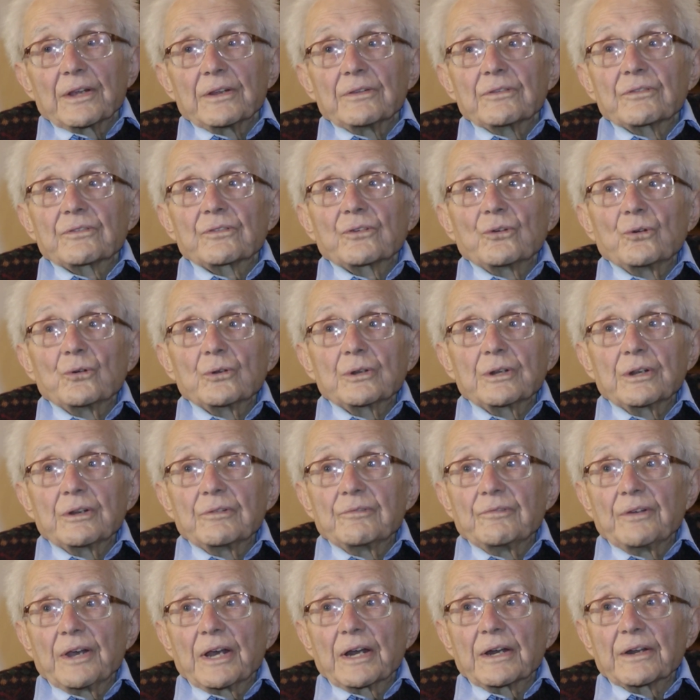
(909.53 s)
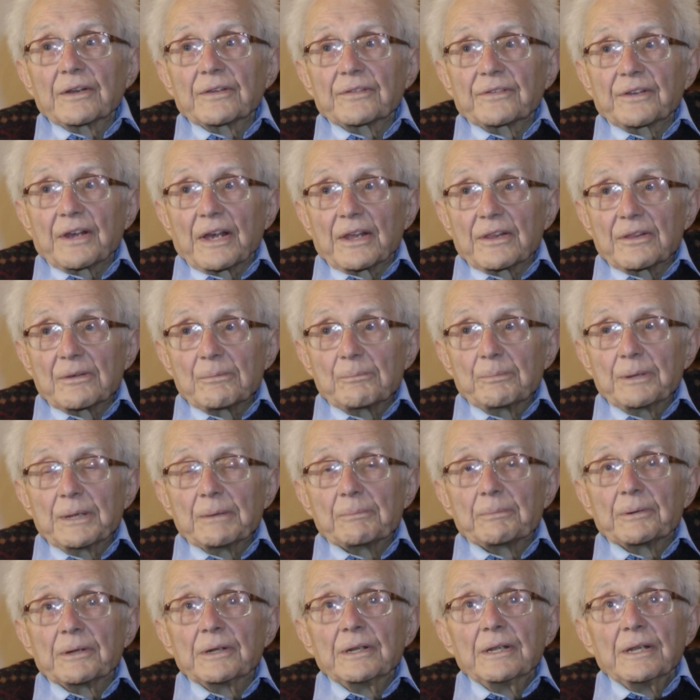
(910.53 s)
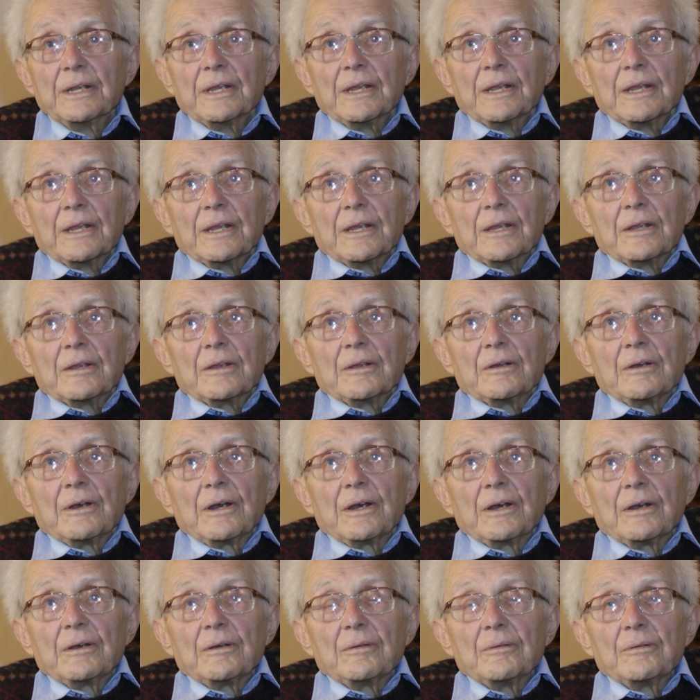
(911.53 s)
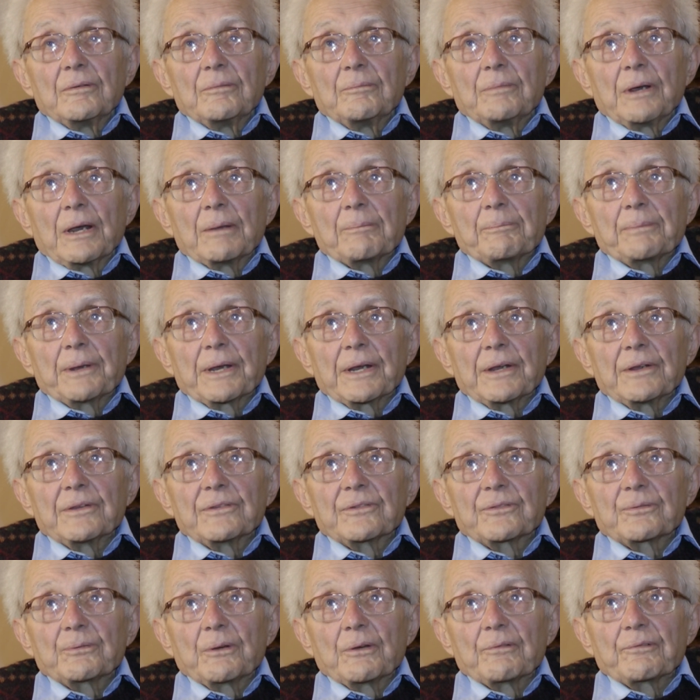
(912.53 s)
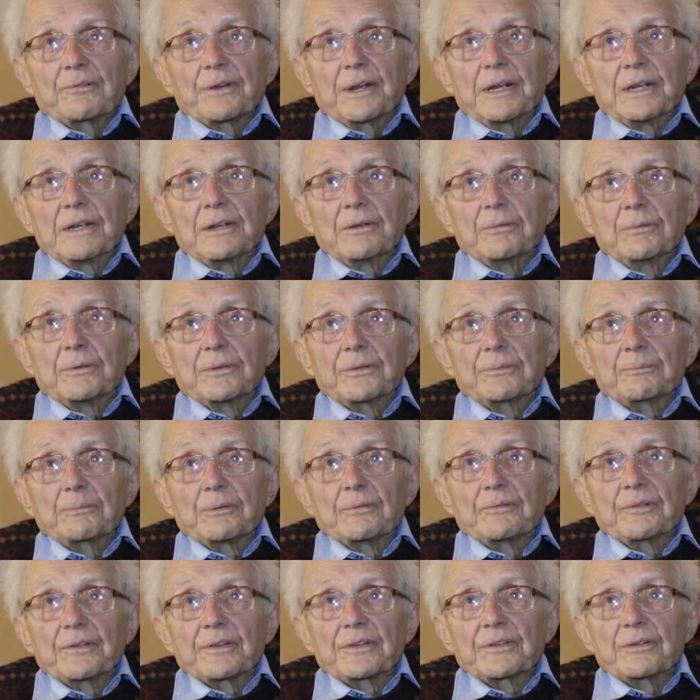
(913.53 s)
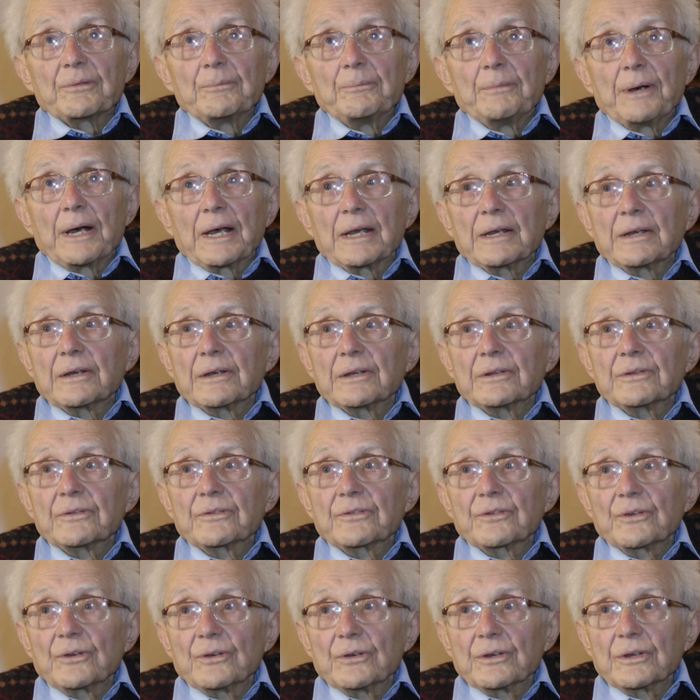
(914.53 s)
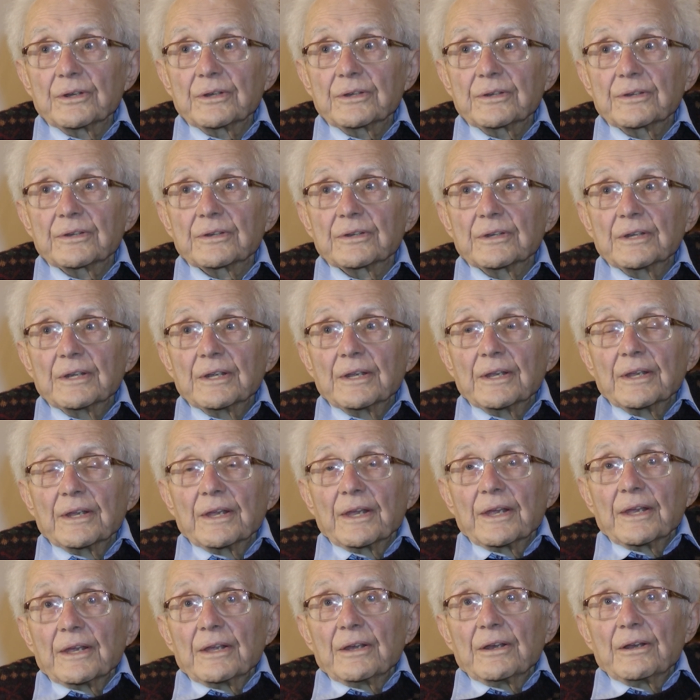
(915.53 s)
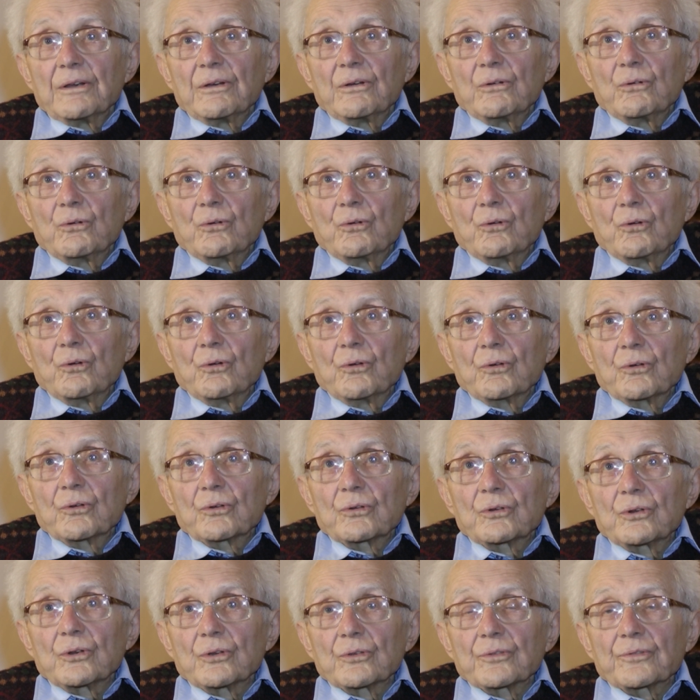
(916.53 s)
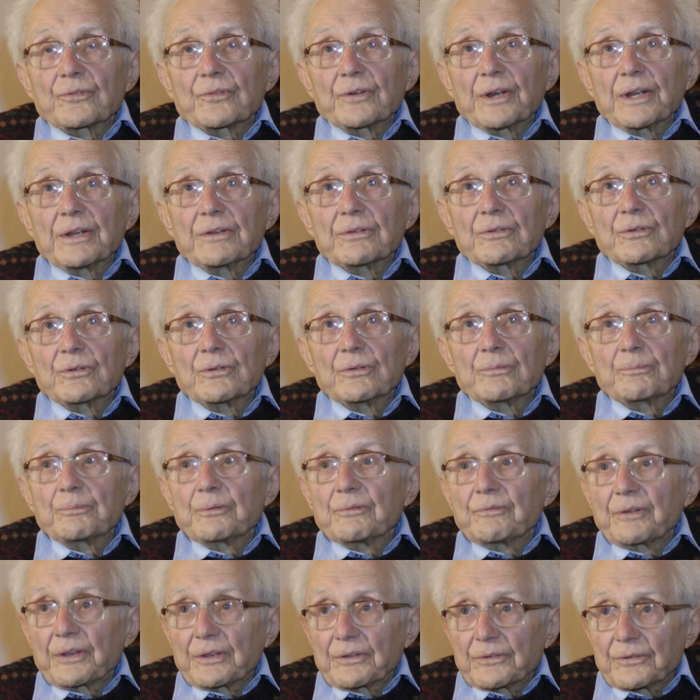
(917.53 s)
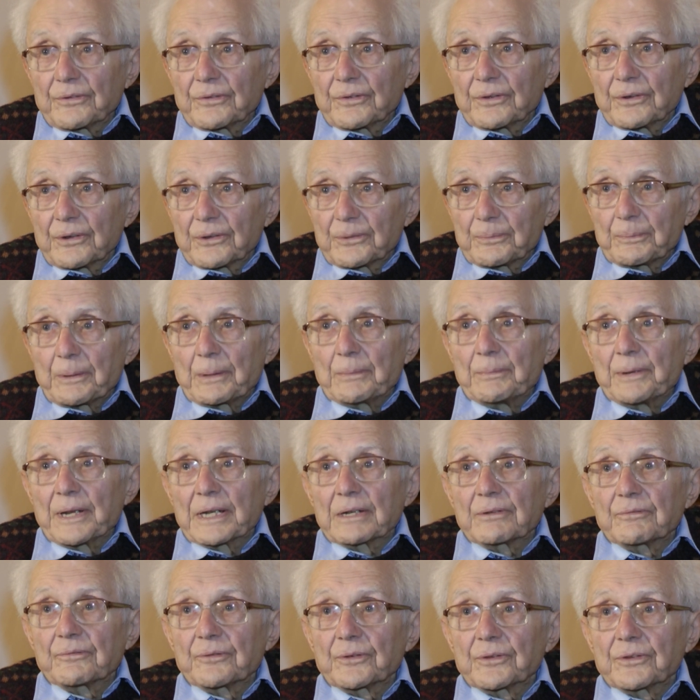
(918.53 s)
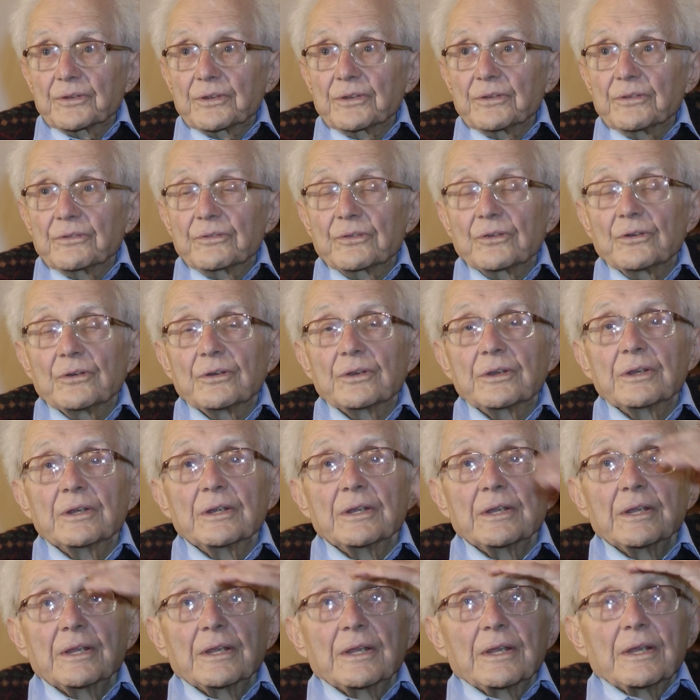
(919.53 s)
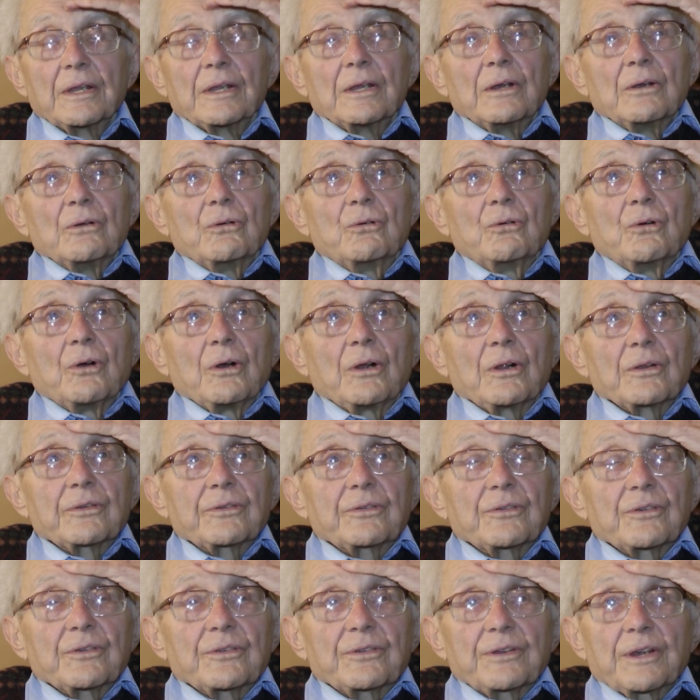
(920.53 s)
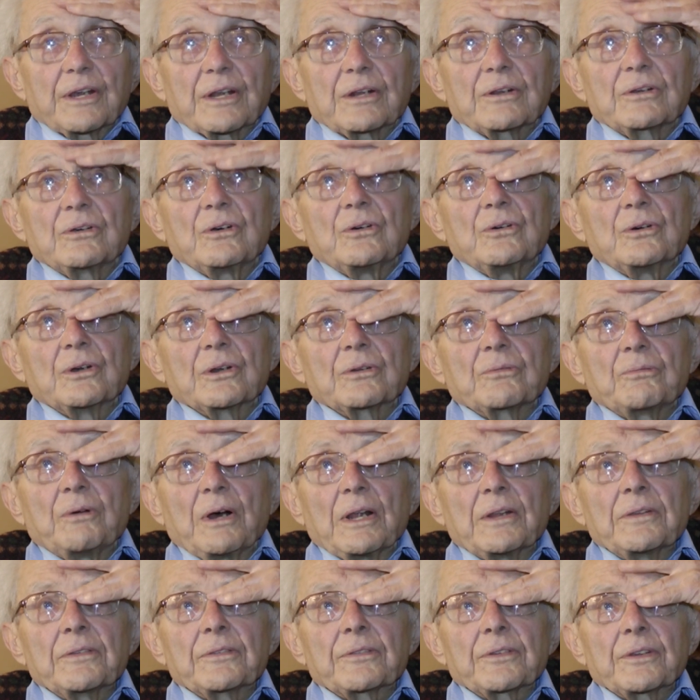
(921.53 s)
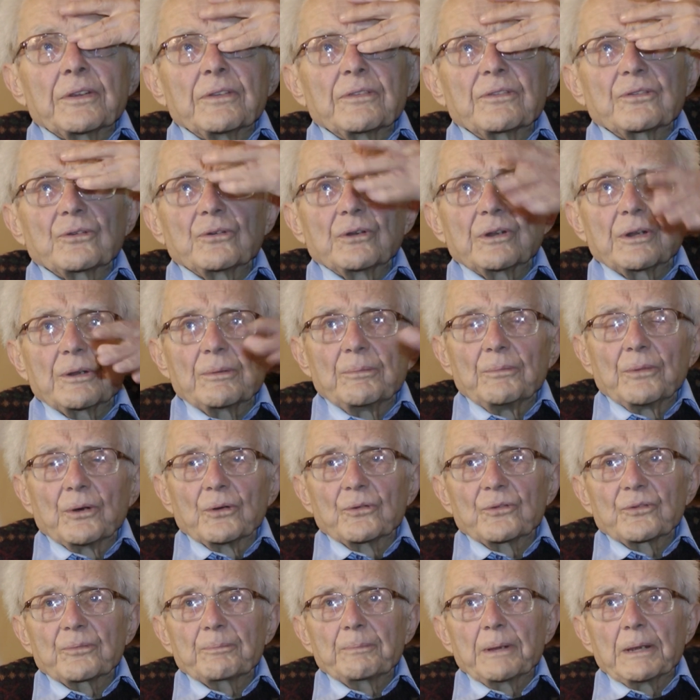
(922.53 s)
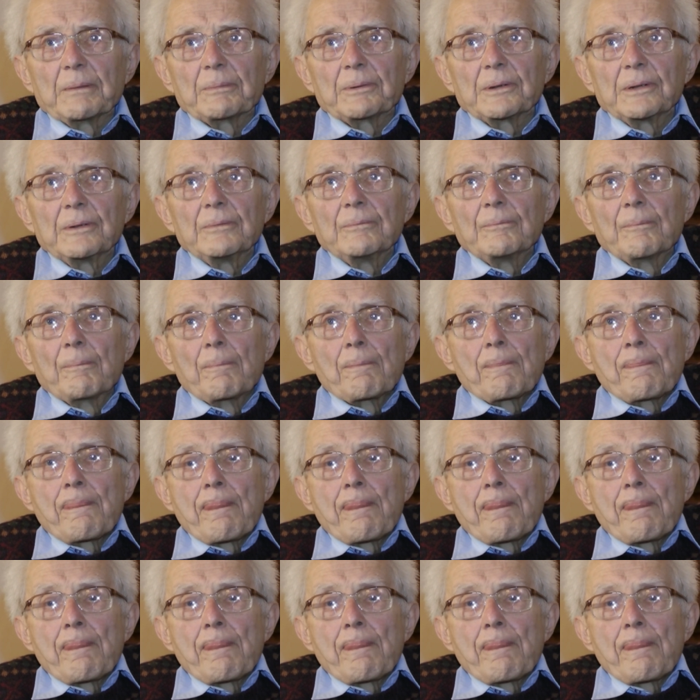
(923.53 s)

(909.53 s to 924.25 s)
And so did various other people. My parents were friendly with Professor Meyer in Zurich, who close friends with Professor Experimental Physics in Zurich, who also said go at once, and so did most people.